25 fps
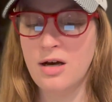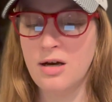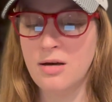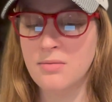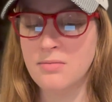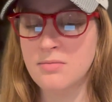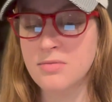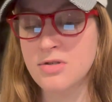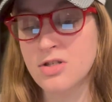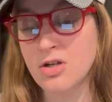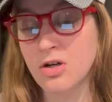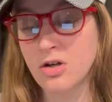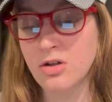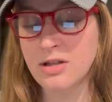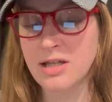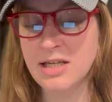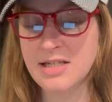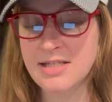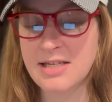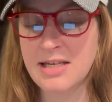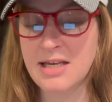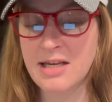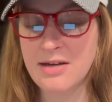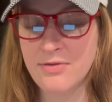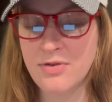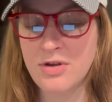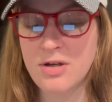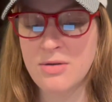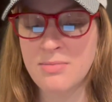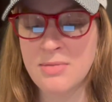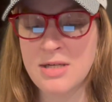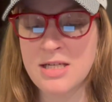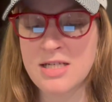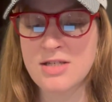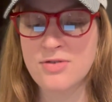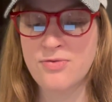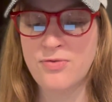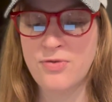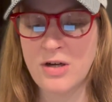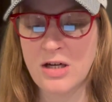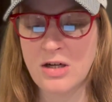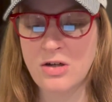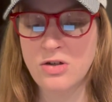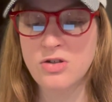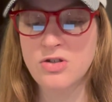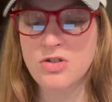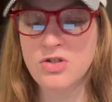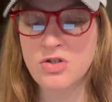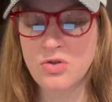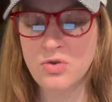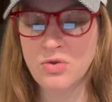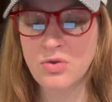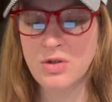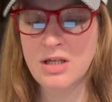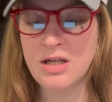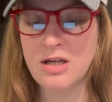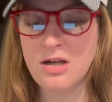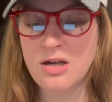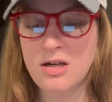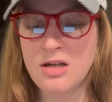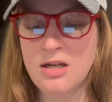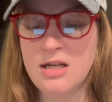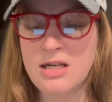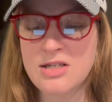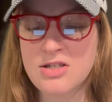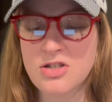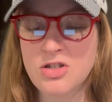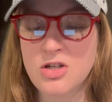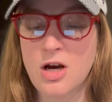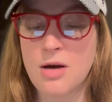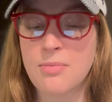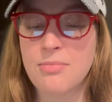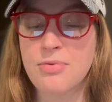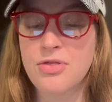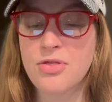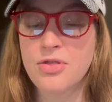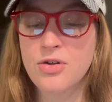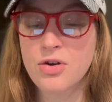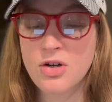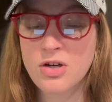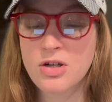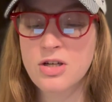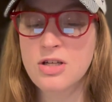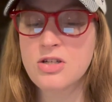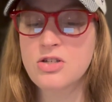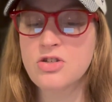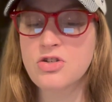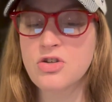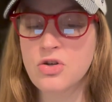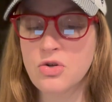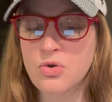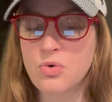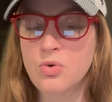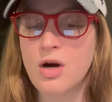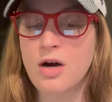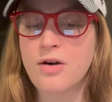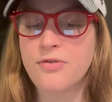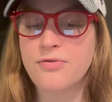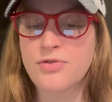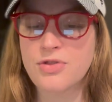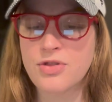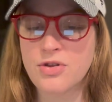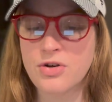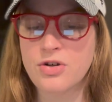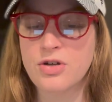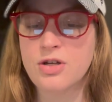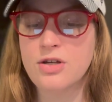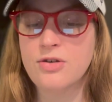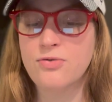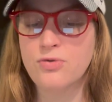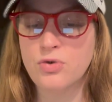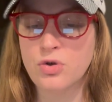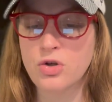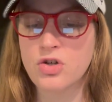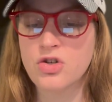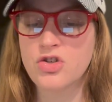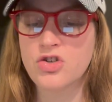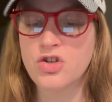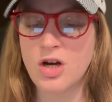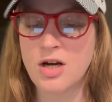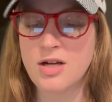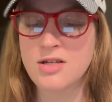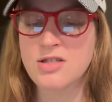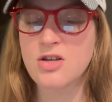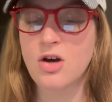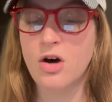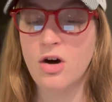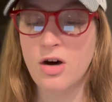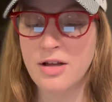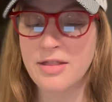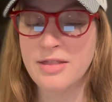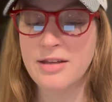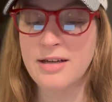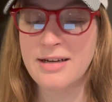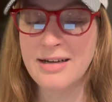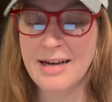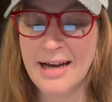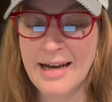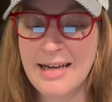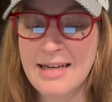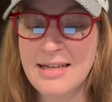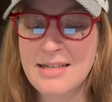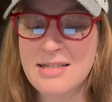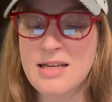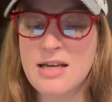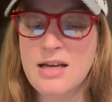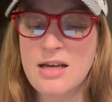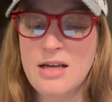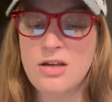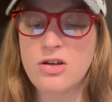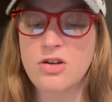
So let's give him his fair due here. He stopped 32 of 34 shots on the night.